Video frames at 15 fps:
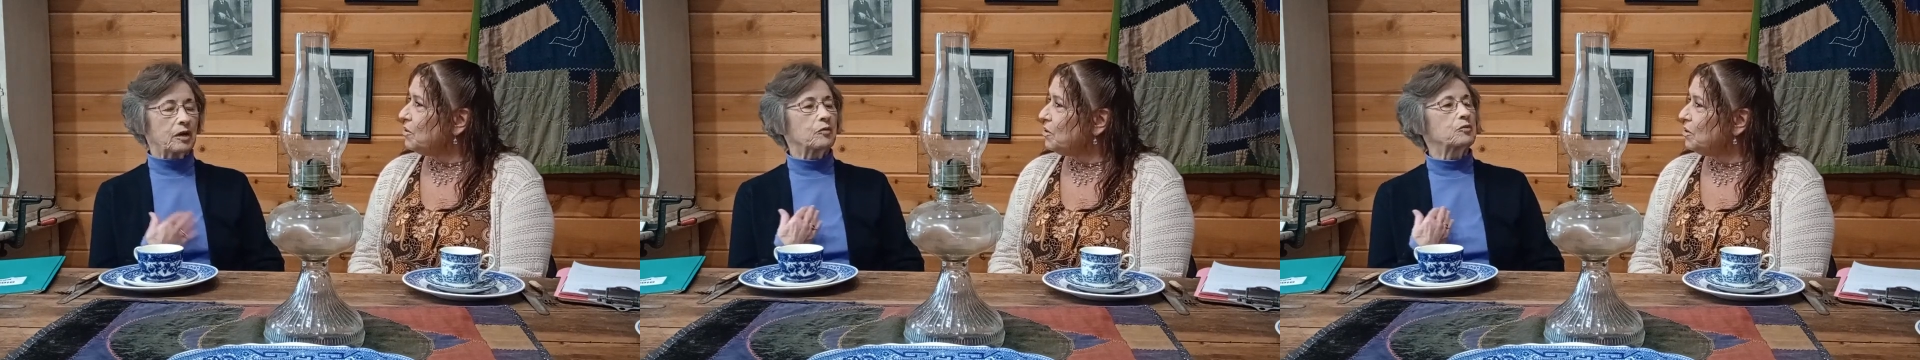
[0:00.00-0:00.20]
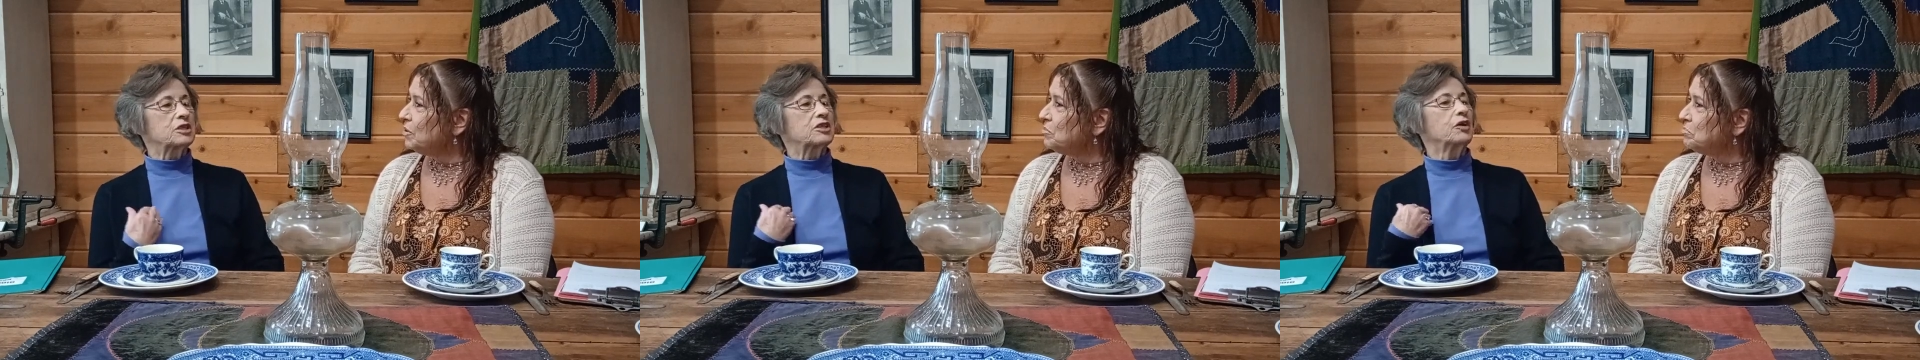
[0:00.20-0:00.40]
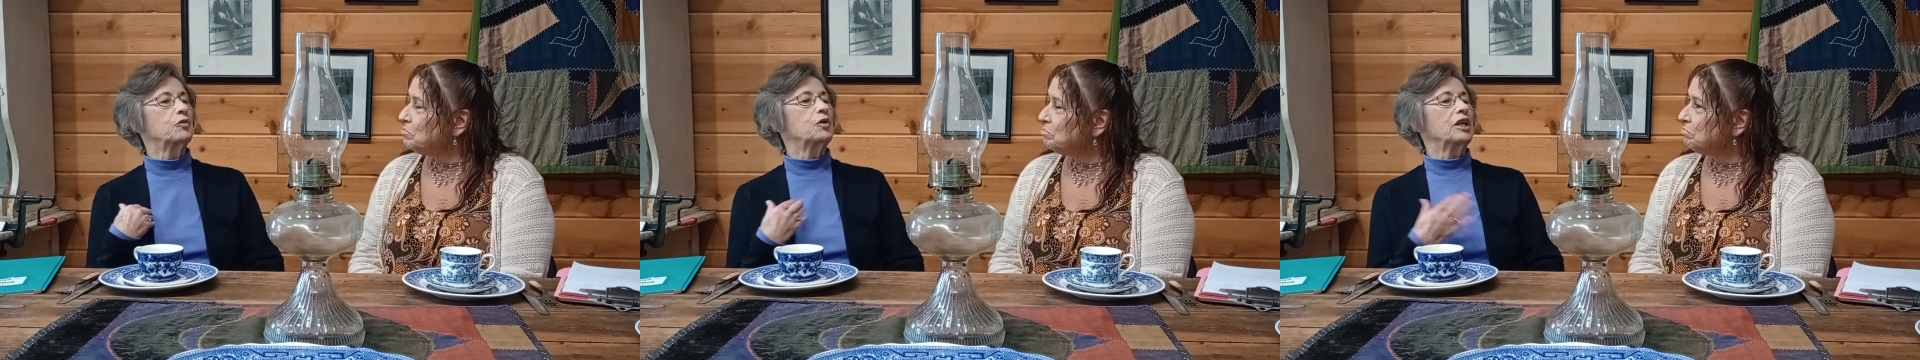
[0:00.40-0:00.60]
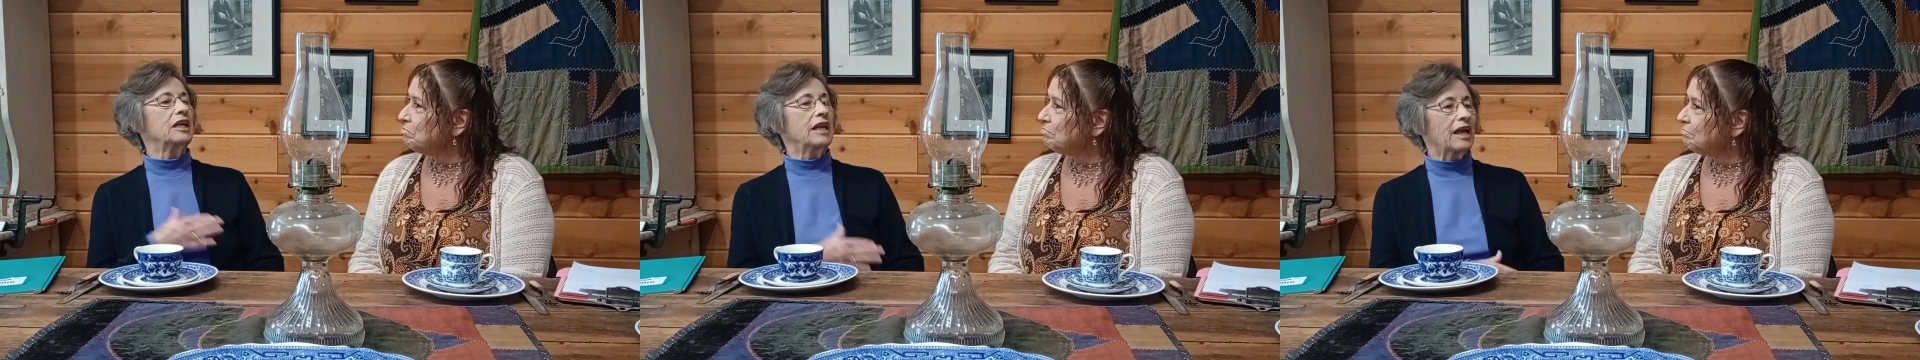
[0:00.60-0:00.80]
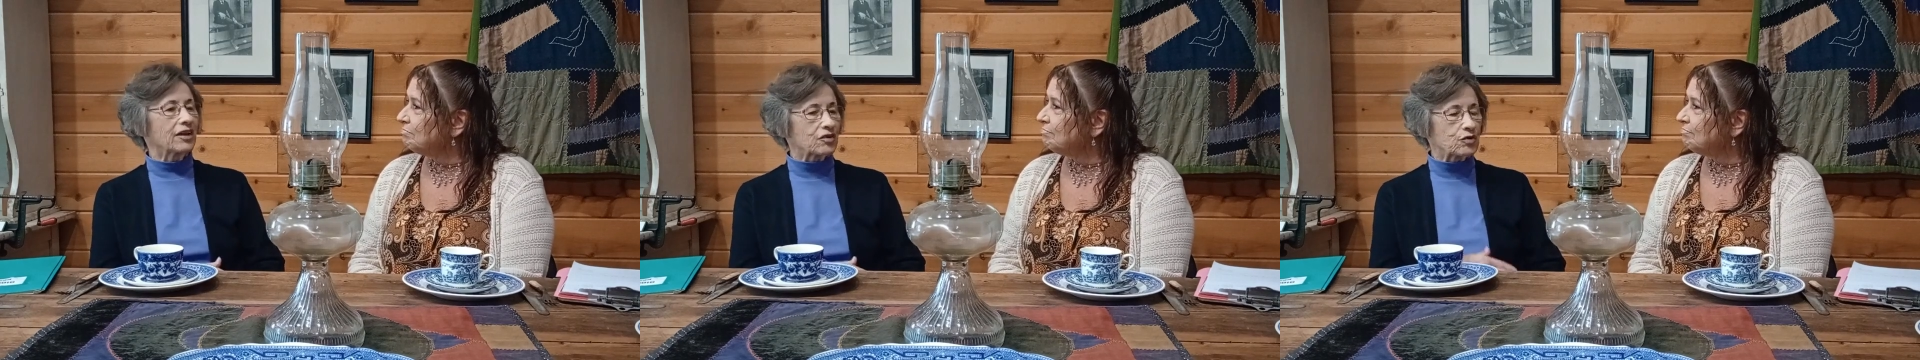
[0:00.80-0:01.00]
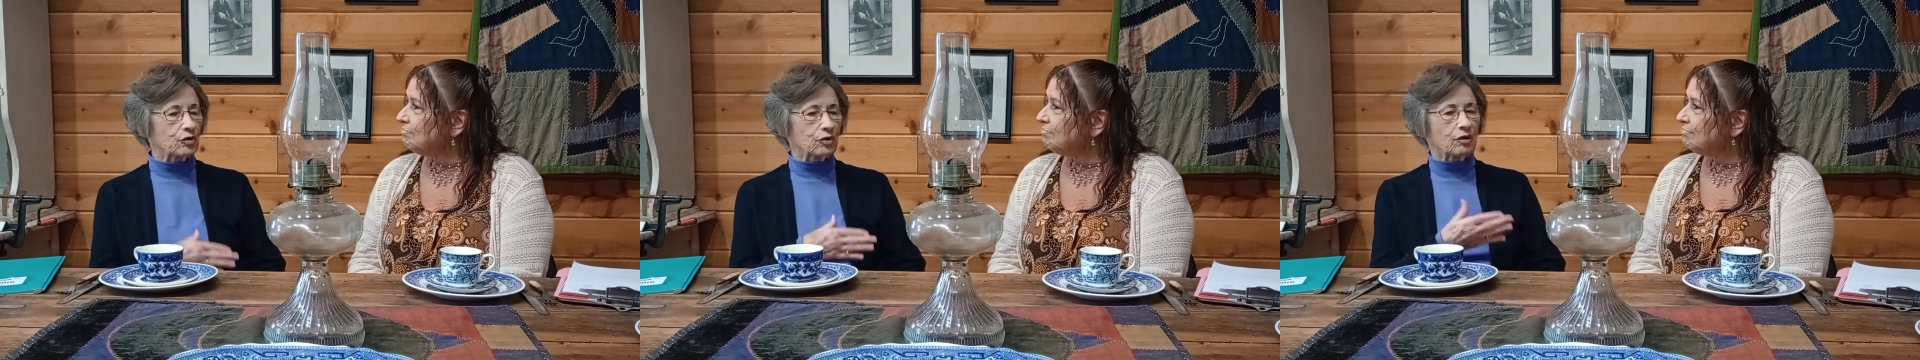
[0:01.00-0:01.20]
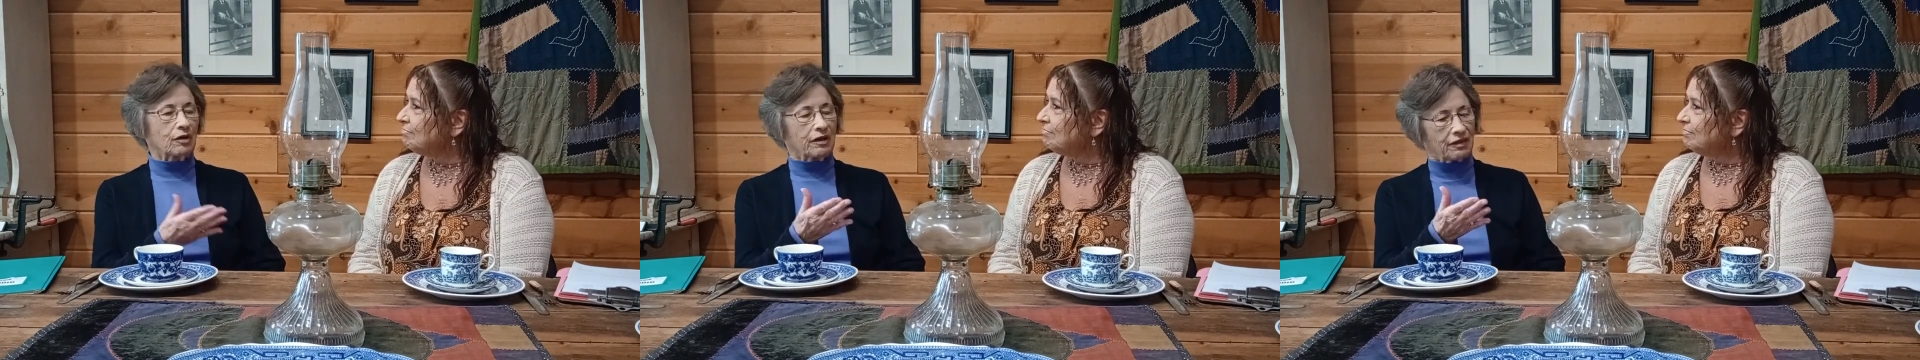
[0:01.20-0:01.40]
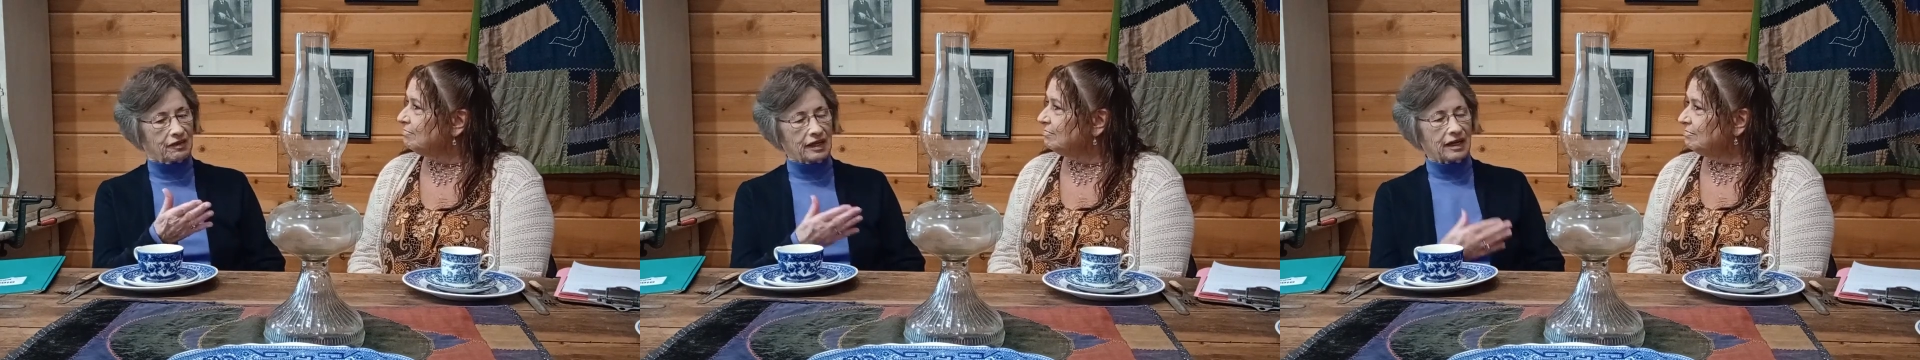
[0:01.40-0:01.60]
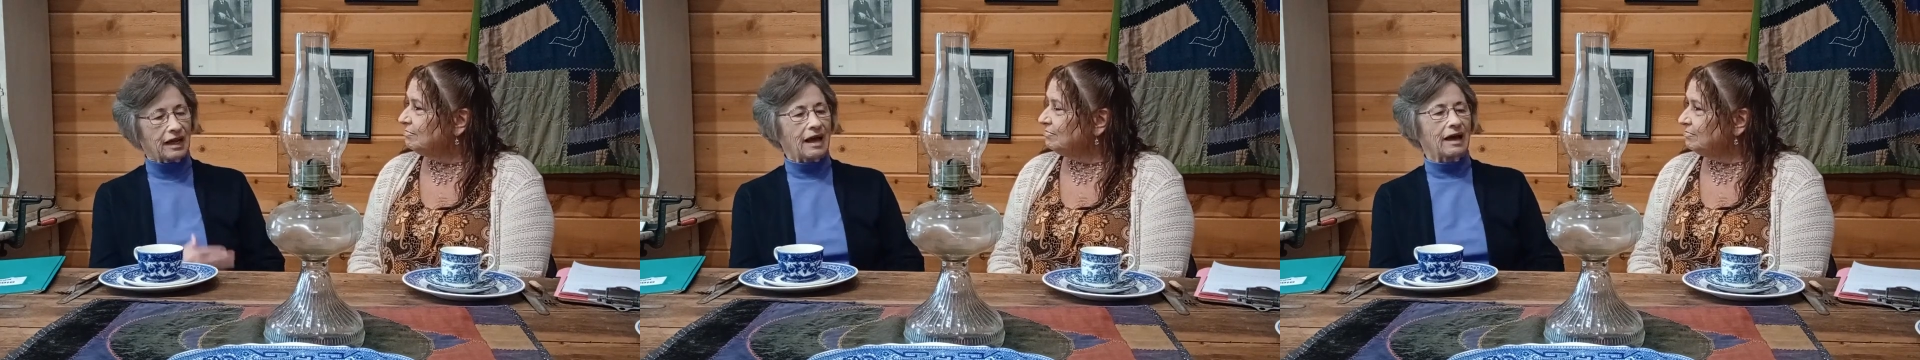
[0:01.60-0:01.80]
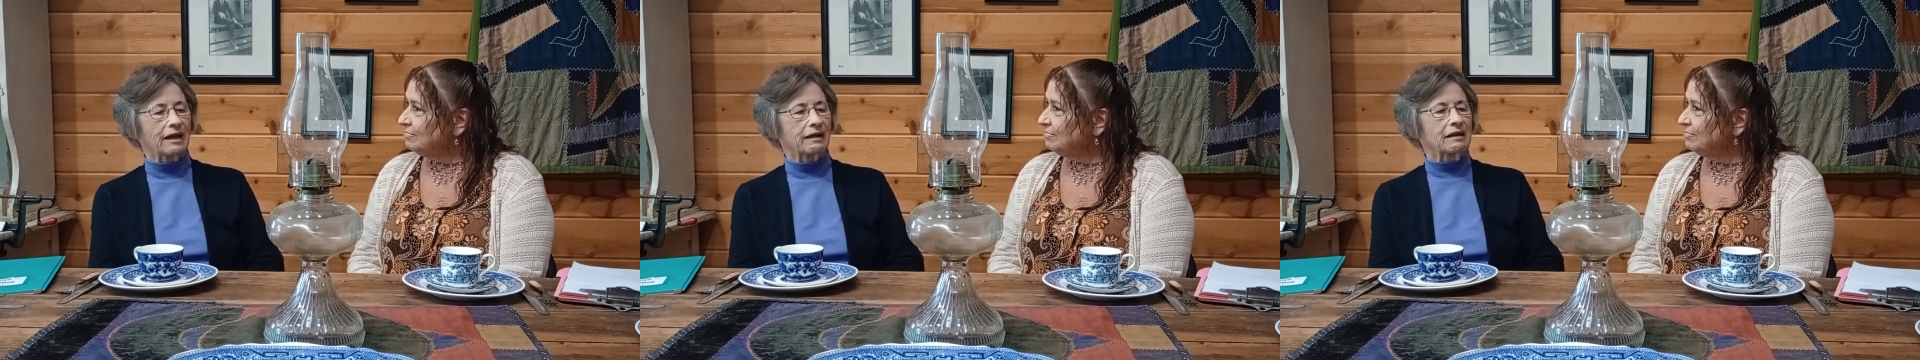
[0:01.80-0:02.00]
Speaker 1: But it oh. was only natural that
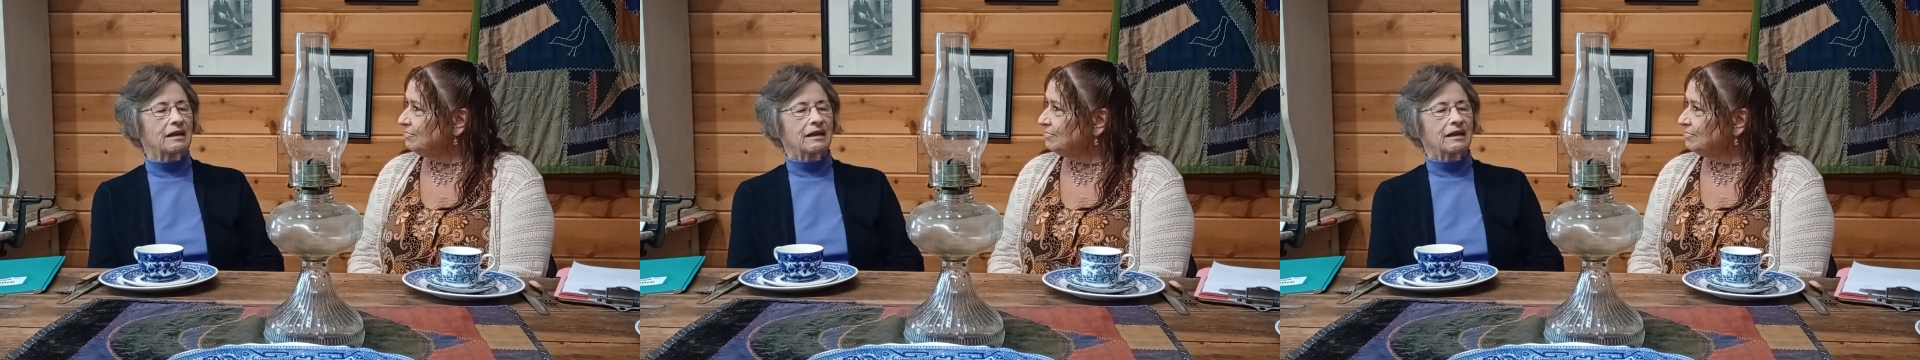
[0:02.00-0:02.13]
I